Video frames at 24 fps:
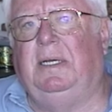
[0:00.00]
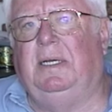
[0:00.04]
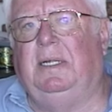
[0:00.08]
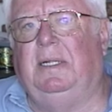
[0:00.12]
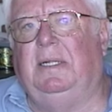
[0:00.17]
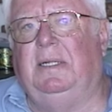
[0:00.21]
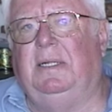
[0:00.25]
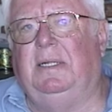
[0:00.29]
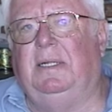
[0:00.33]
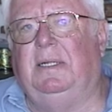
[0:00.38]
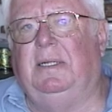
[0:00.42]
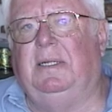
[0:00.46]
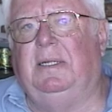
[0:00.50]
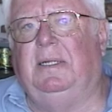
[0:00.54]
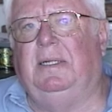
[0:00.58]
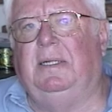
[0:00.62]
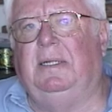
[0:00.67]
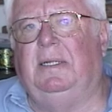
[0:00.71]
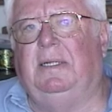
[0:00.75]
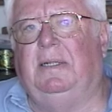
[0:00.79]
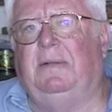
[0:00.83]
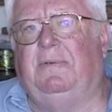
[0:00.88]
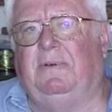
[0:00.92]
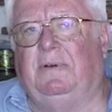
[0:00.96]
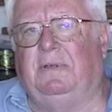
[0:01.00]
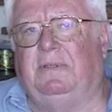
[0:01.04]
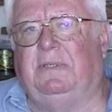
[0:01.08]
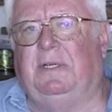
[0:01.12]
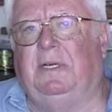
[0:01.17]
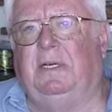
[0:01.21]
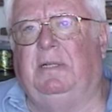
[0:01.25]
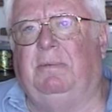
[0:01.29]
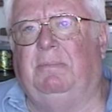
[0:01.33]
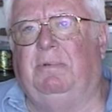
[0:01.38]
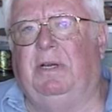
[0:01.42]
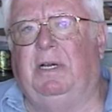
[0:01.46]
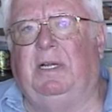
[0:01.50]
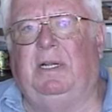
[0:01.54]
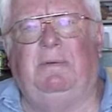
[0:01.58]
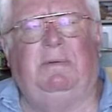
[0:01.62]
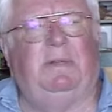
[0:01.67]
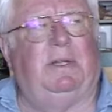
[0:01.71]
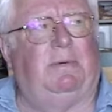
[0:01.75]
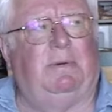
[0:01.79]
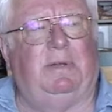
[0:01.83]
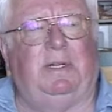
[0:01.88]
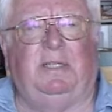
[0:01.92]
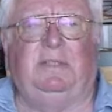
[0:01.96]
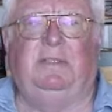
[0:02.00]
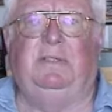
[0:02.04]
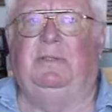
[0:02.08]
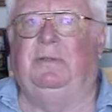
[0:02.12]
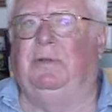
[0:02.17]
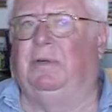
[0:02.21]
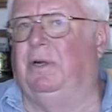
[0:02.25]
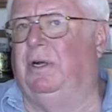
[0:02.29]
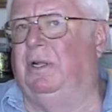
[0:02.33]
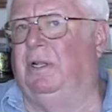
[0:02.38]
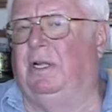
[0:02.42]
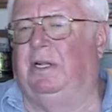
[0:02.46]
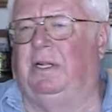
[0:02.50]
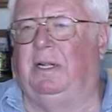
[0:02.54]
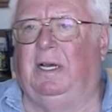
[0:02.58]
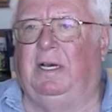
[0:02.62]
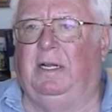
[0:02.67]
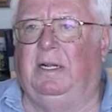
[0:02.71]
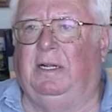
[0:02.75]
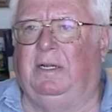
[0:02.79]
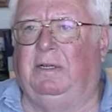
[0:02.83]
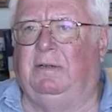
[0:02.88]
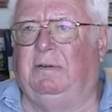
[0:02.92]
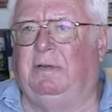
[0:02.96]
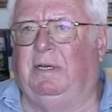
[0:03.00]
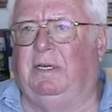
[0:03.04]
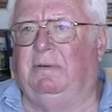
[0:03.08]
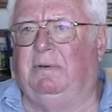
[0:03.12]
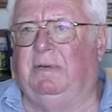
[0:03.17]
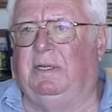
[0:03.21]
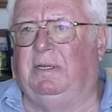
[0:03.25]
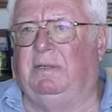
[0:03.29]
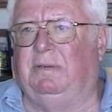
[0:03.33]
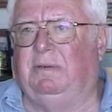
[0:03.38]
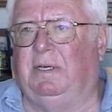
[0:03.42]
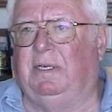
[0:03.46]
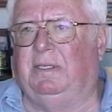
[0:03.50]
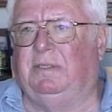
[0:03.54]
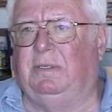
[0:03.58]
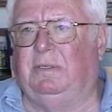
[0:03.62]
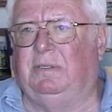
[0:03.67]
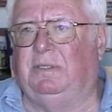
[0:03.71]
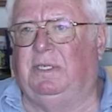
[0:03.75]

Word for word: And the first day of then We listened to it all that night on tra- Trans